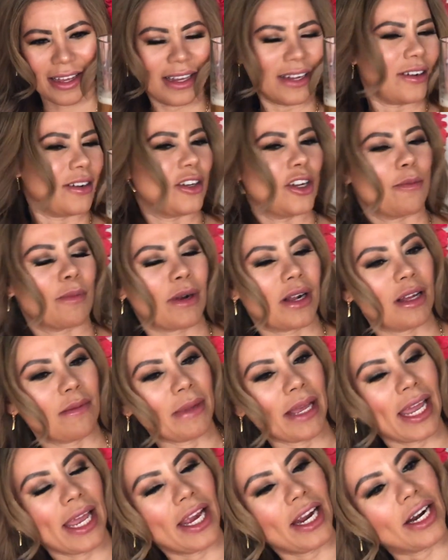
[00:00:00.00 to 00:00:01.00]
I don't know, brought my
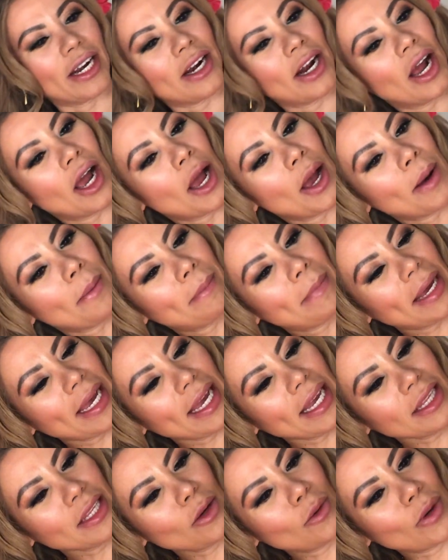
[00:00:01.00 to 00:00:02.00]
hair. But
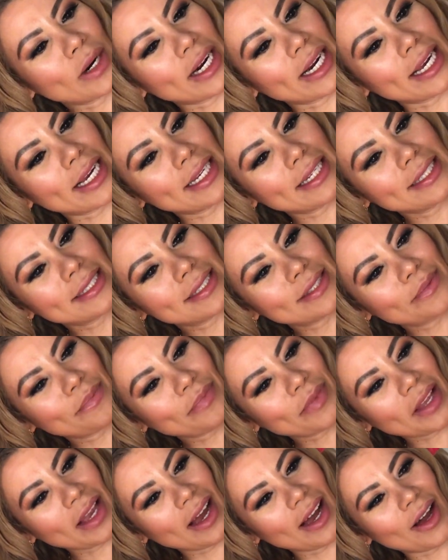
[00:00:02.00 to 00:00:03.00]
anyways,
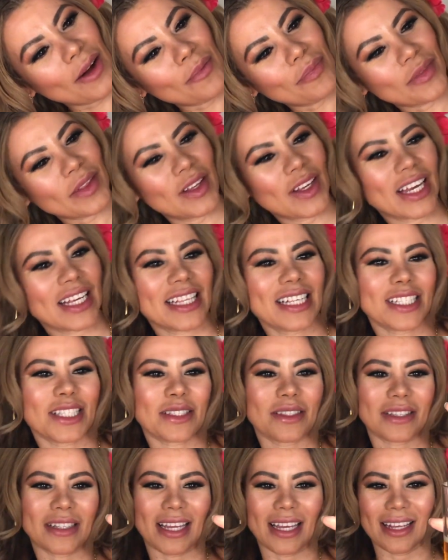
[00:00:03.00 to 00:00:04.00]
look at this.
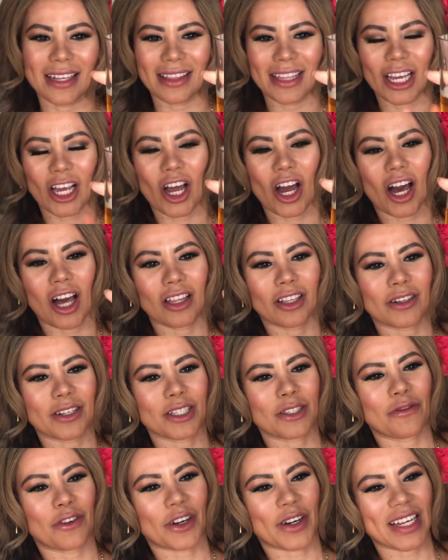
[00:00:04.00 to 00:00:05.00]
The color
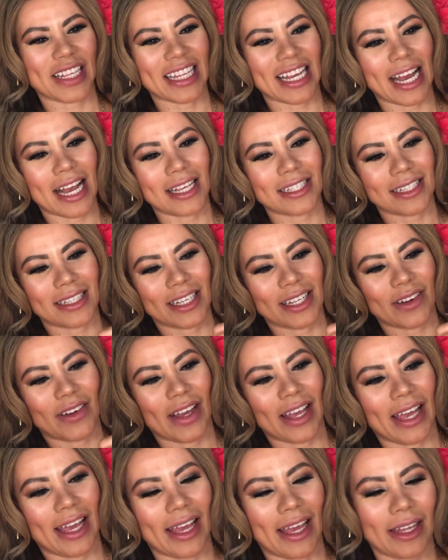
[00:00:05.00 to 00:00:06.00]
is very nice, little
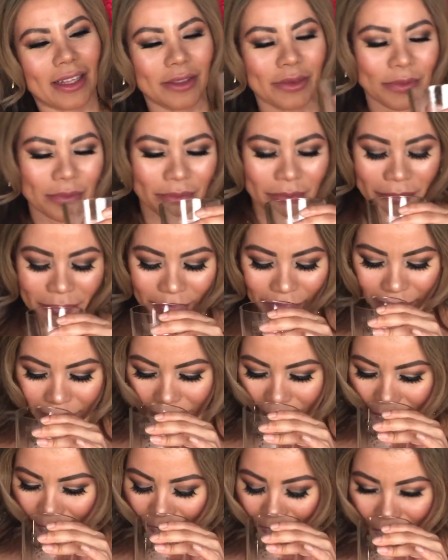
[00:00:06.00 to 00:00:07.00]
head.
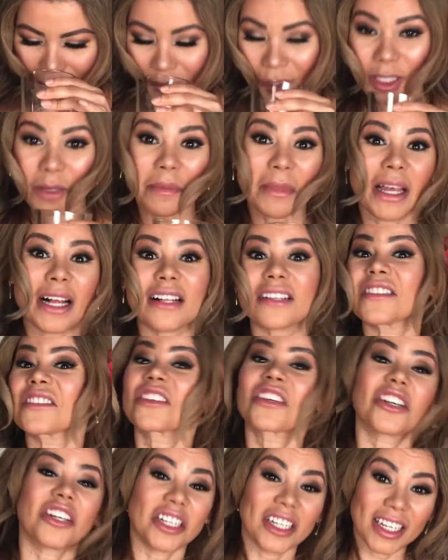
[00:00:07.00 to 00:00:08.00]
Smells
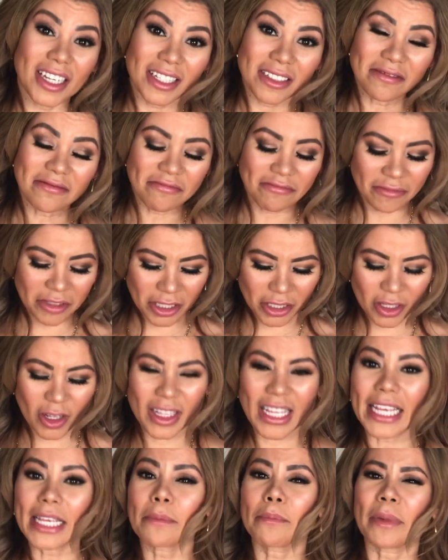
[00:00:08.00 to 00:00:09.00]
good. You know,
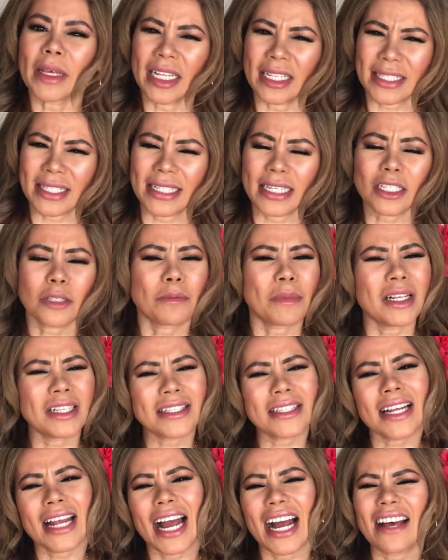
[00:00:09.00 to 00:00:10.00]
like Pilsners.
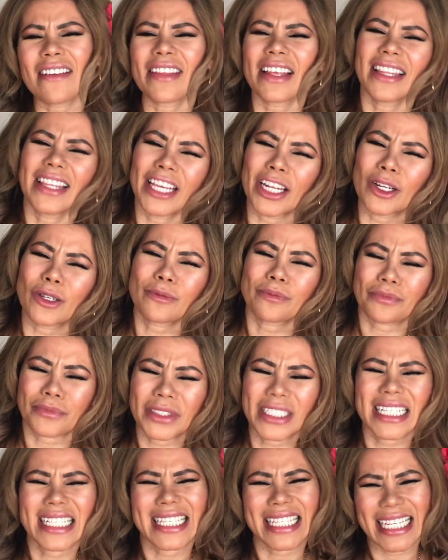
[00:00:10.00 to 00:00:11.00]
Pilsner has a little
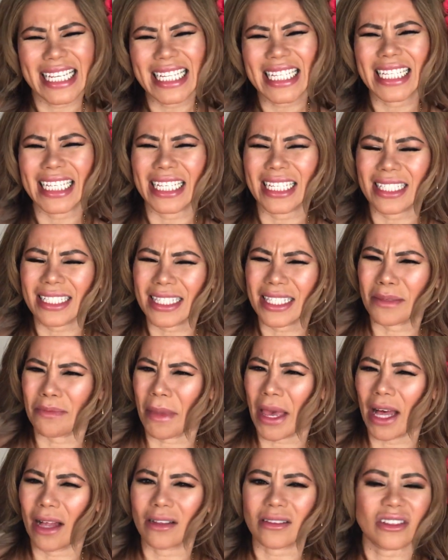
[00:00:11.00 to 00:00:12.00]
distinctive
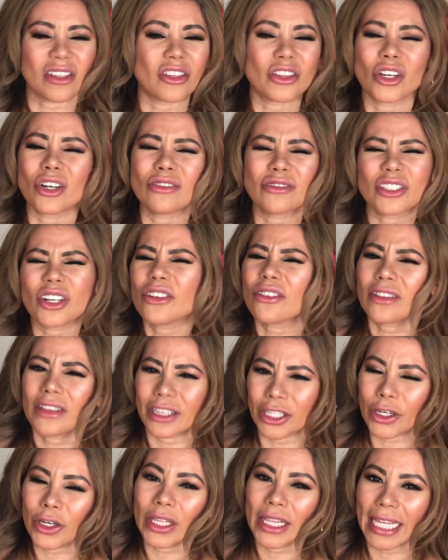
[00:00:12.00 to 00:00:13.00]
smell. So
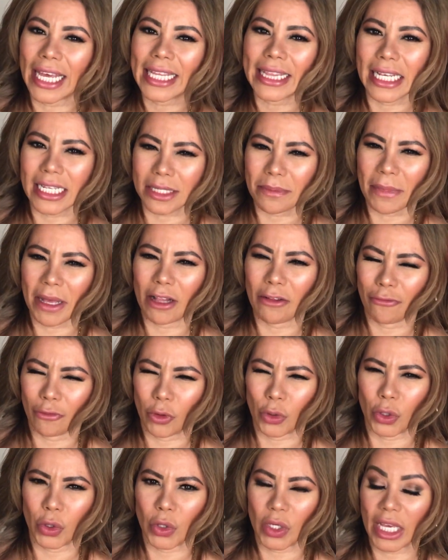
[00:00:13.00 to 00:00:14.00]
don't let that smell
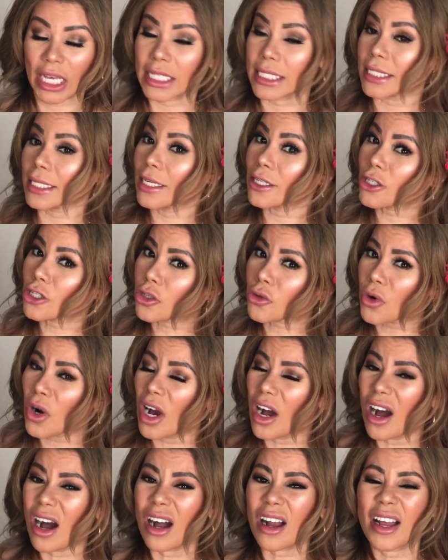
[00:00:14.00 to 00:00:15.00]
fool you, okay? It's not
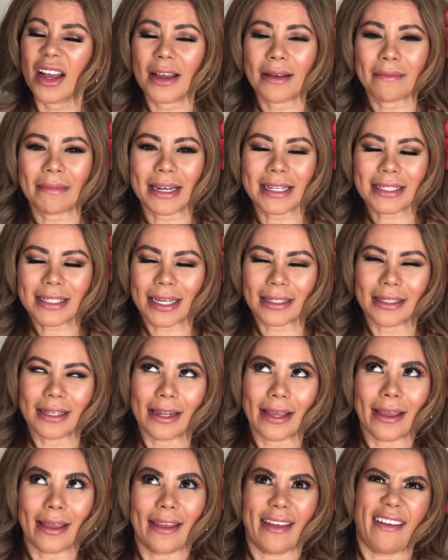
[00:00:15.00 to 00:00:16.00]
strong, but it's kind of
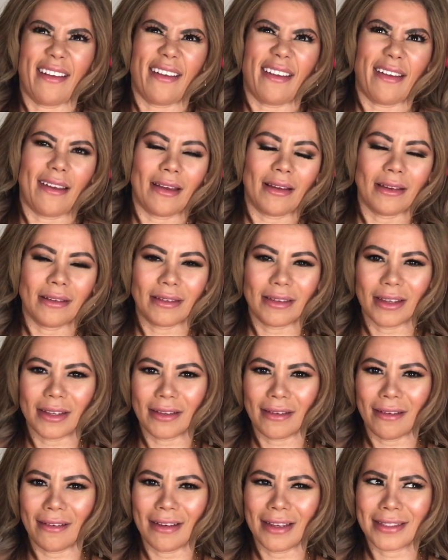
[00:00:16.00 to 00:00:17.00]
like, you
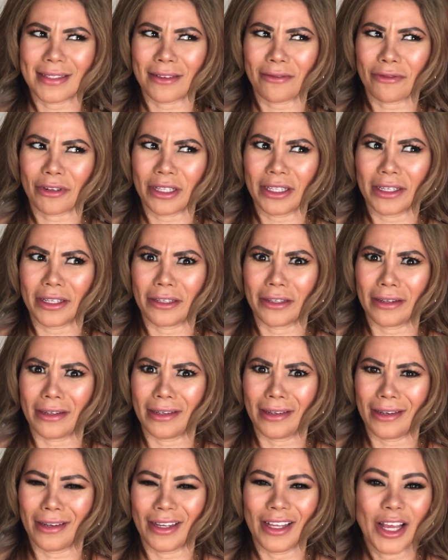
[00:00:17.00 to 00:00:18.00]
know, it's a really
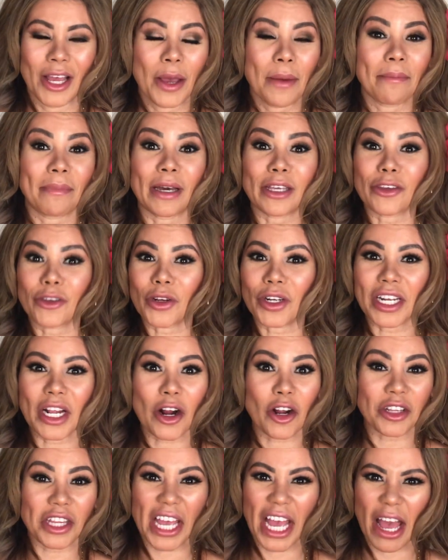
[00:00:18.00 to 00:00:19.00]
good, but you're not
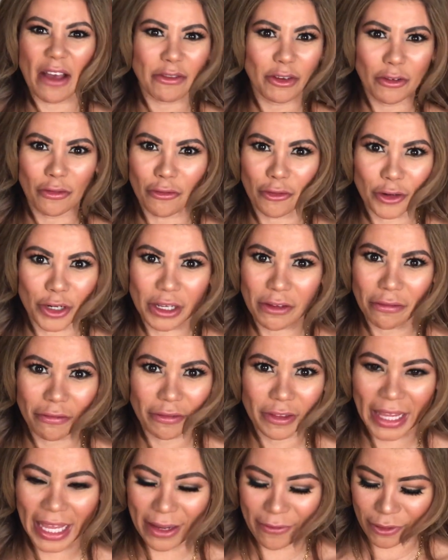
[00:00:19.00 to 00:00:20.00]
going to have your fruity
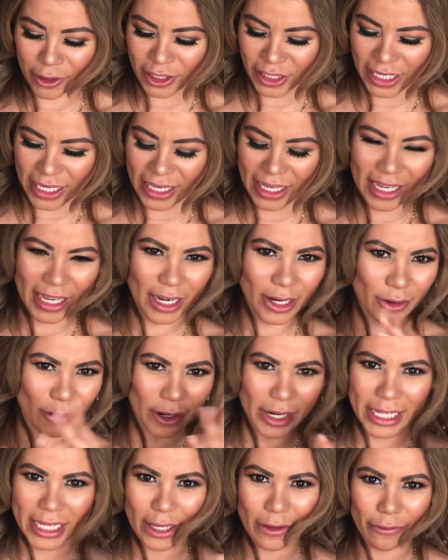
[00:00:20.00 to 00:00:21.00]
flavors in here or
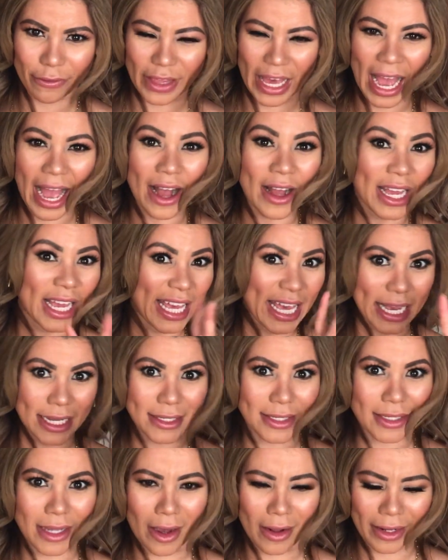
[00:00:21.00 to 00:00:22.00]
any of that
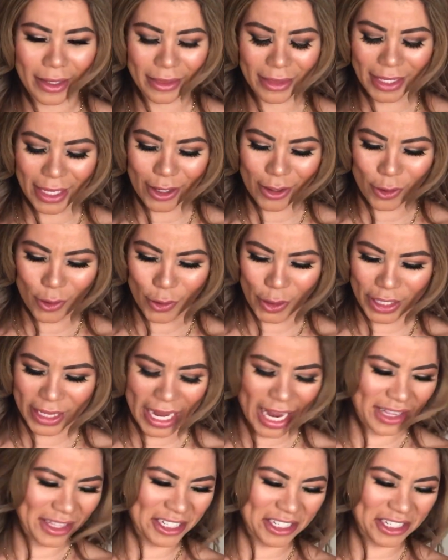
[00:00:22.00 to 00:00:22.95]
exotic thing going on.